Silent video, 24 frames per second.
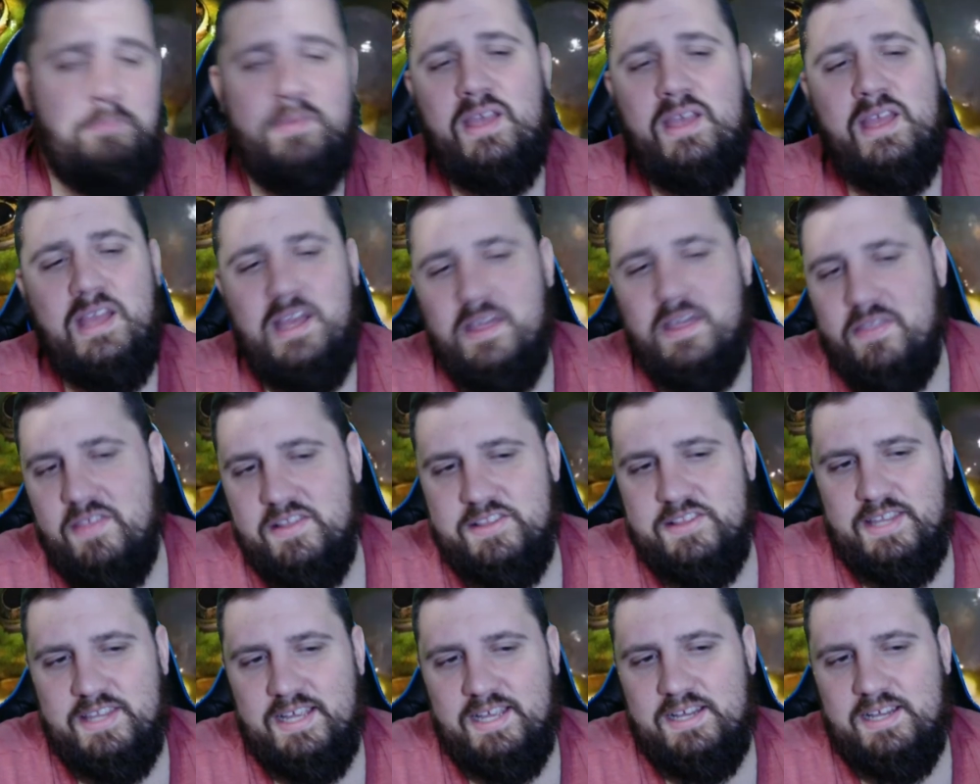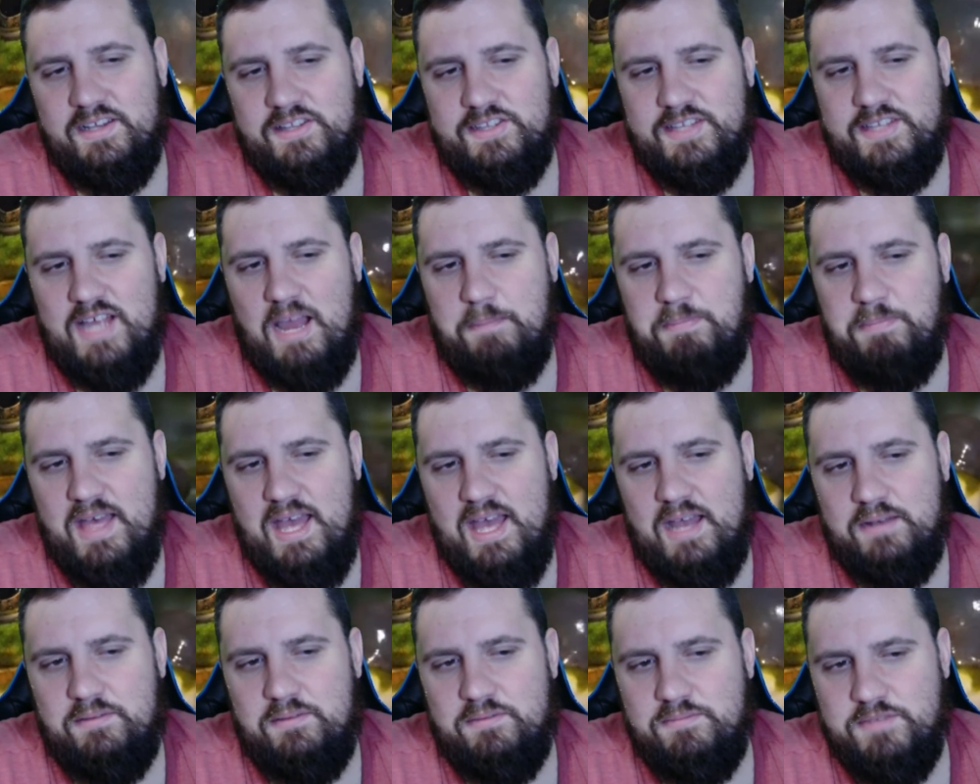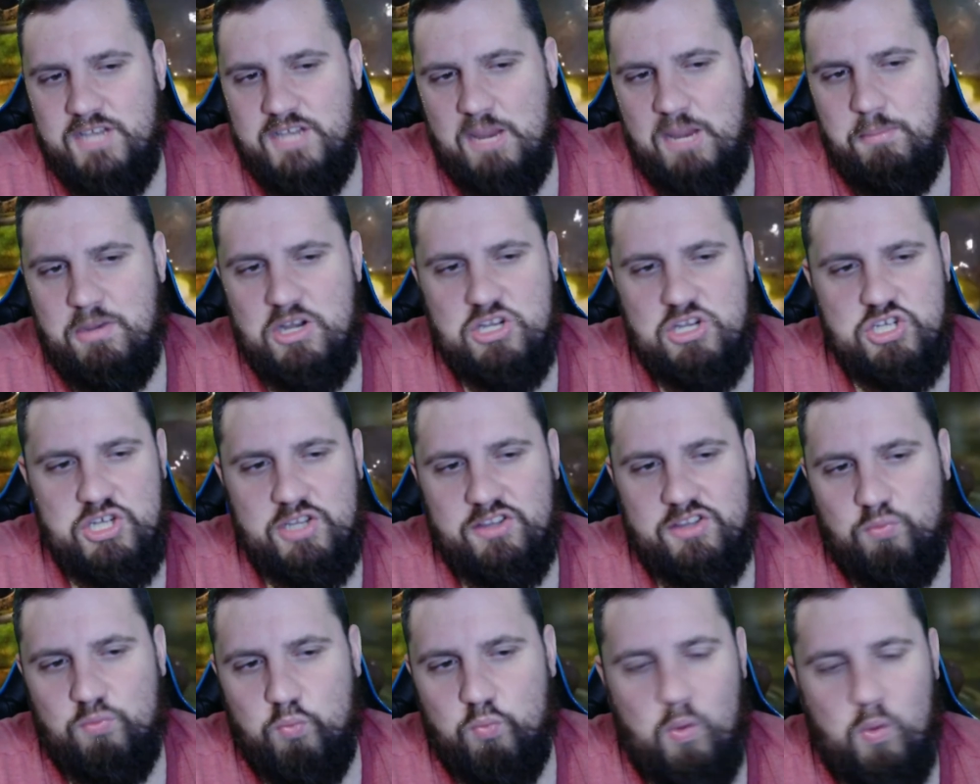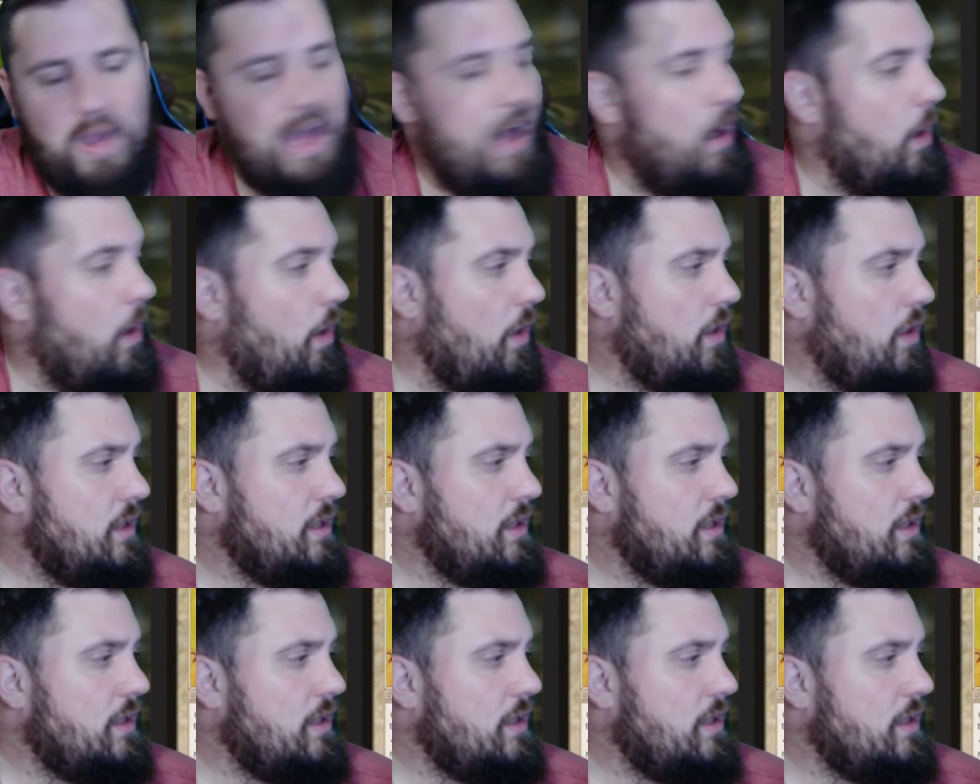this thing can stop that damage as well.